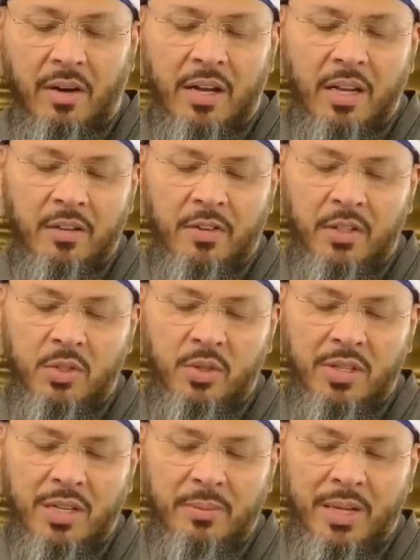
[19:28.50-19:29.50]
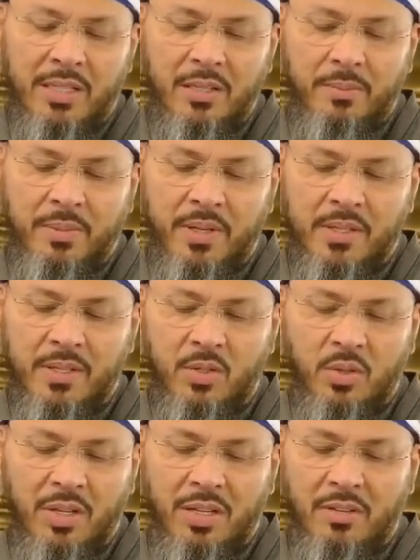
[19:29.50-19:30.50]
Running for dunya makes a
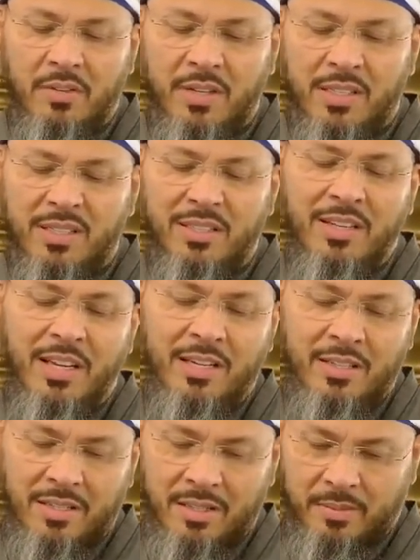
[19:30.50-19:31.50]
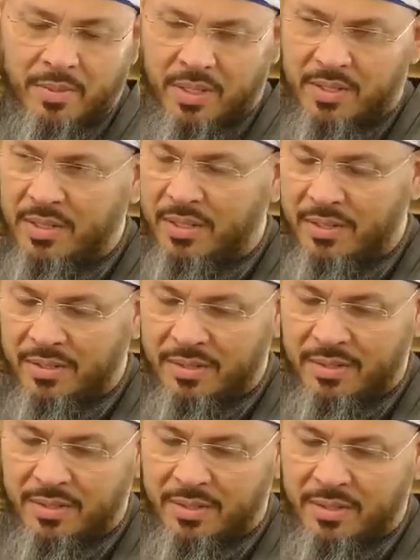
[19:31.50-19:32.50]
person to live as a dead person,
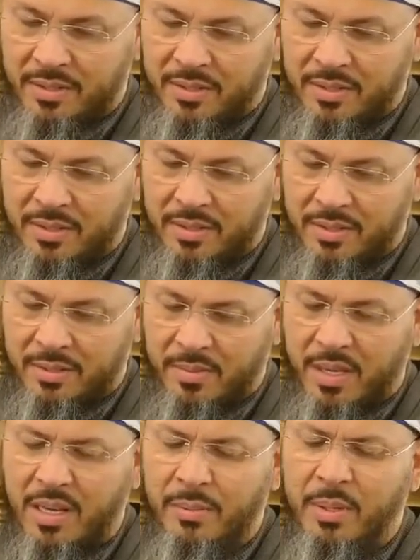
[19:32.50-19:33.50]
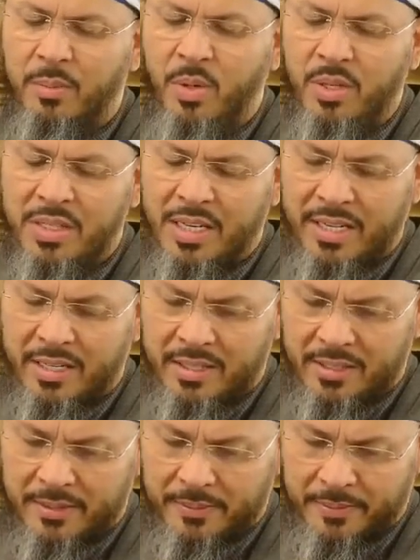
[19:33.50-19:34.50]
becoming more
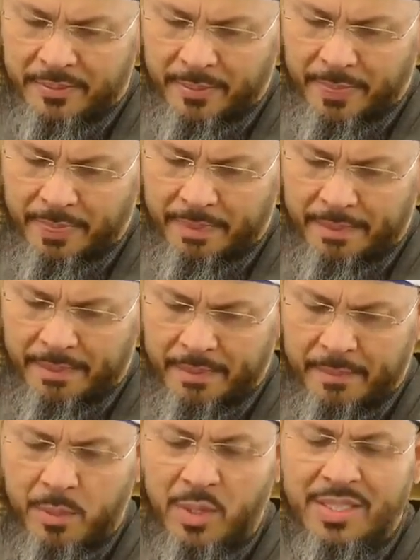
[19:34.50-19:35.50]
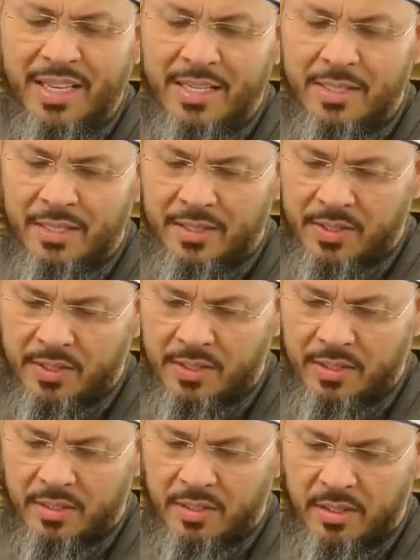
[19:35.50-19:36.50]
tired, more
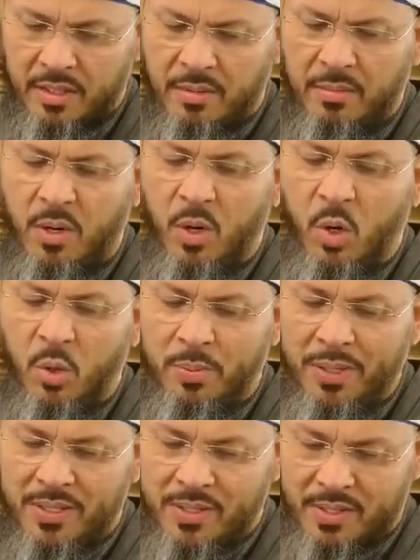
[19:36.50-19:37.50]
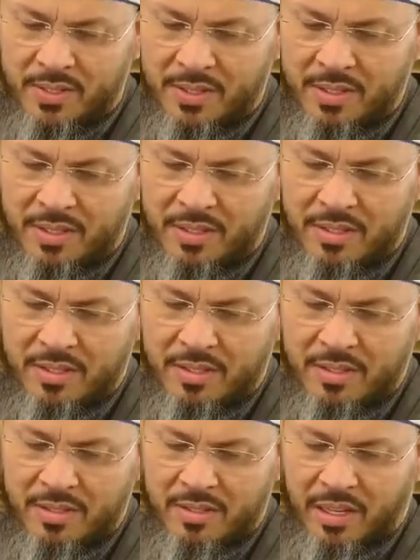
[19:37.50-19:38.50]
tasteless, more hopeless,
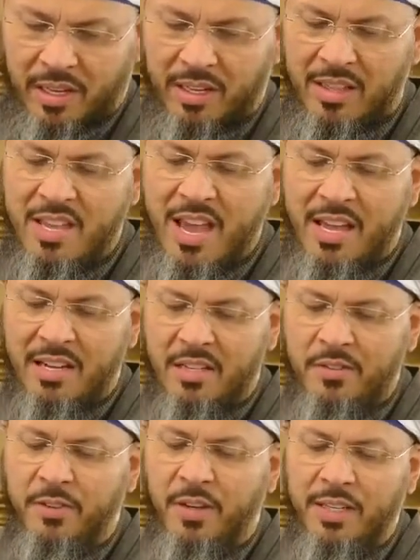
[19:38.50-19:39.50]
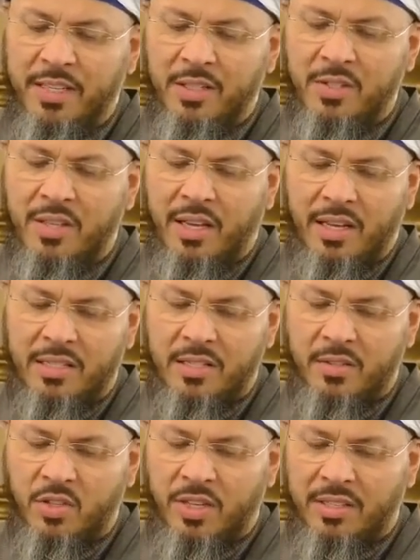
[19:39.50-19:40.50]
and in the end, falling into the
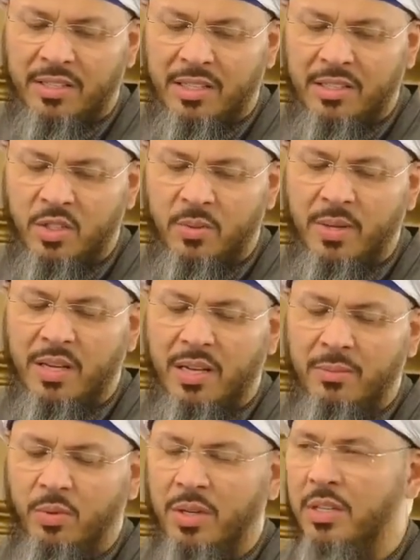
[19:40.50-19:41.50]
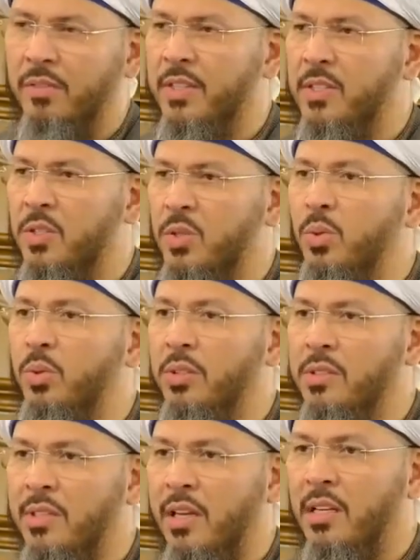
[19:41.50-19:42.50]
hands of shaitan to become one of his
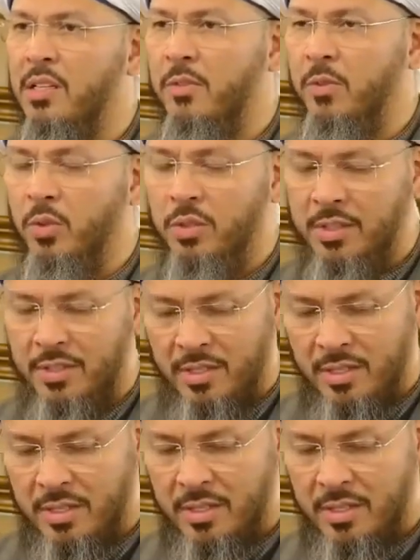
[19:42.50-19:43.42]
tools and his fool.